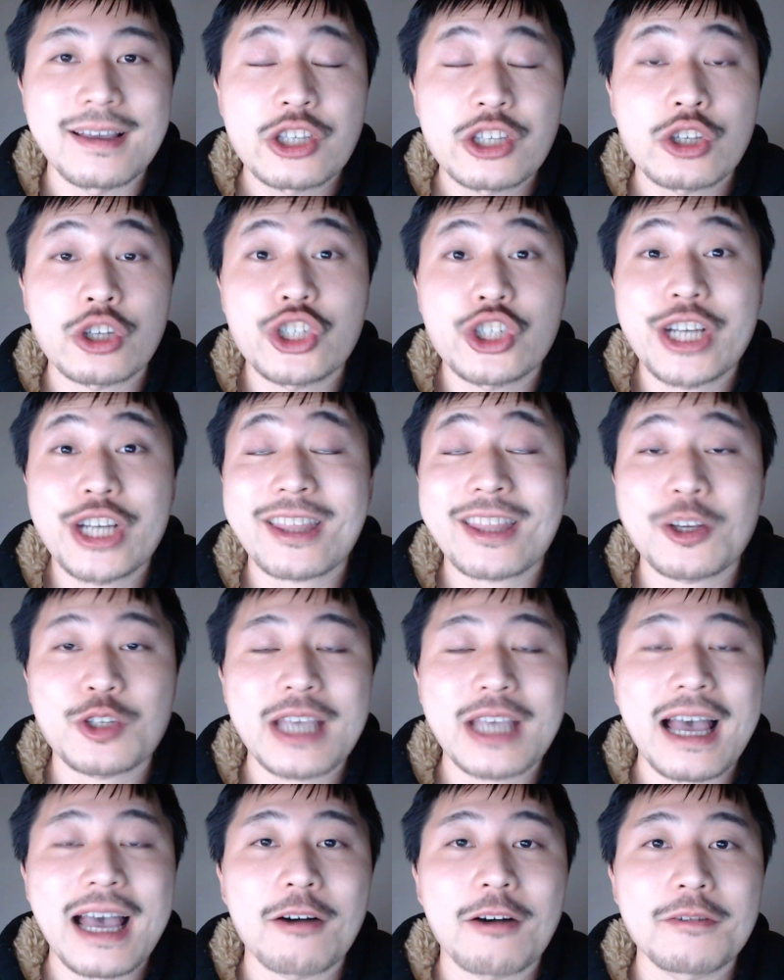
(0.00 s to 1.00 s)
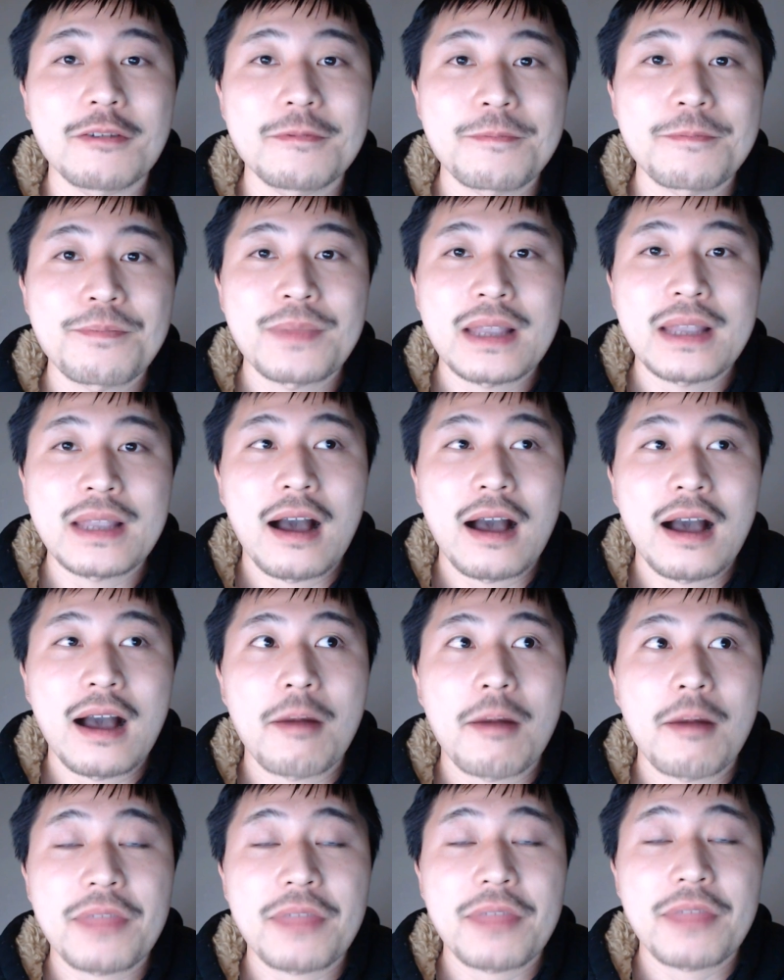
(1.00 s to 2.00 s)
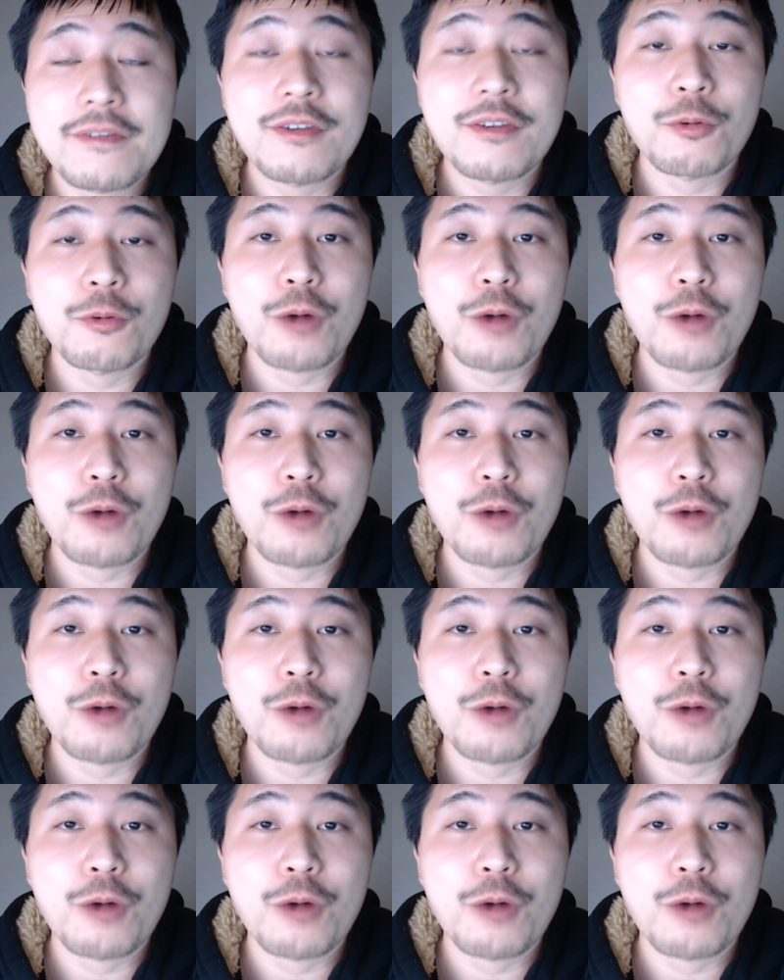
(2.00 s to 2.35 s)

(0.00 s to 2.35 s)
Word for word: So check those out. Um, thank you for